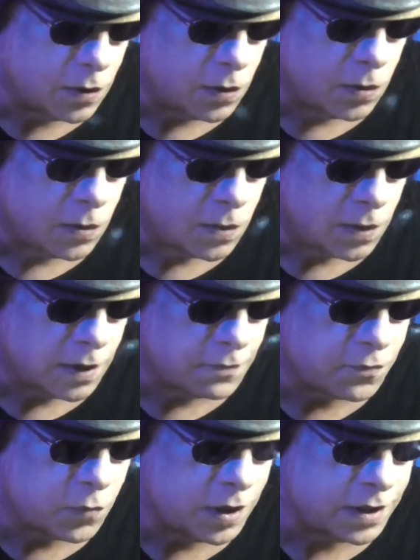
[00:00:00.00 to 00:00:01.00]
or
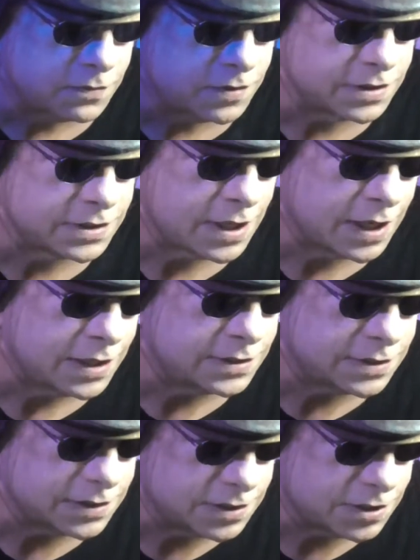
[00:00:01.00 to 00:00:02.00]
if one of his
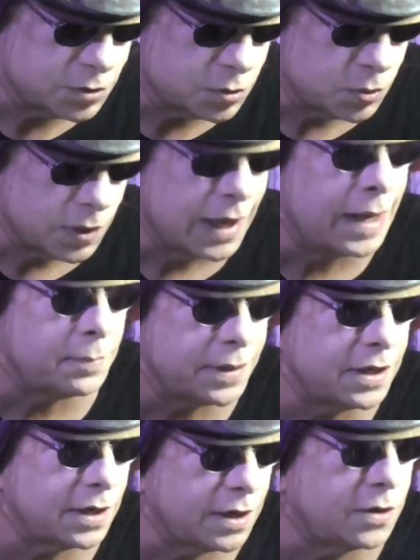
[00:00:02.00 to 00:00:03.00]
cousins do, let
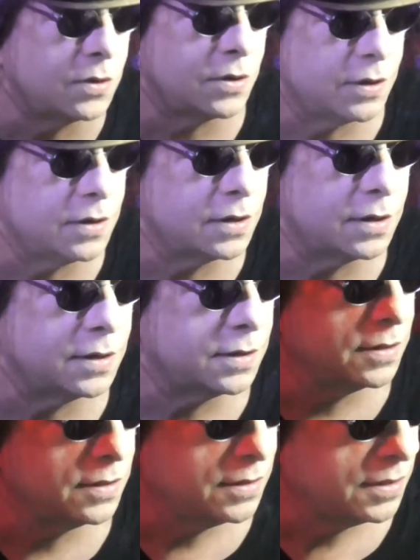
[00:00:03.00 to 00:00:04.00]
me know.
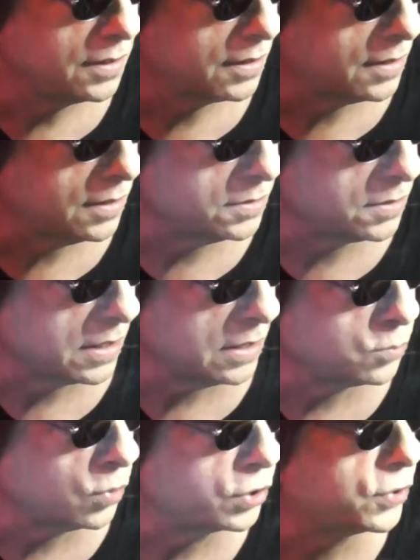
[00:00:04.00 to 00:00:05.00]
Cause,
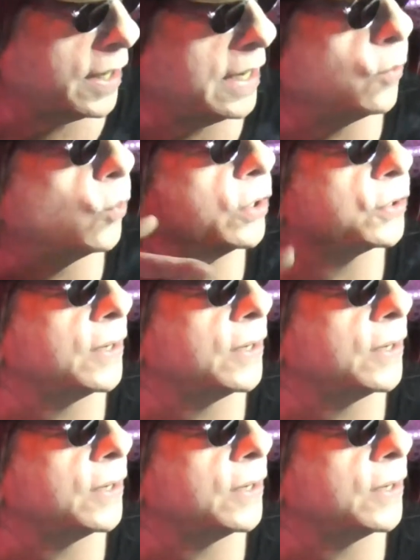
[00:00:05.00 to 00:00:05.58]
cause we're trying, we're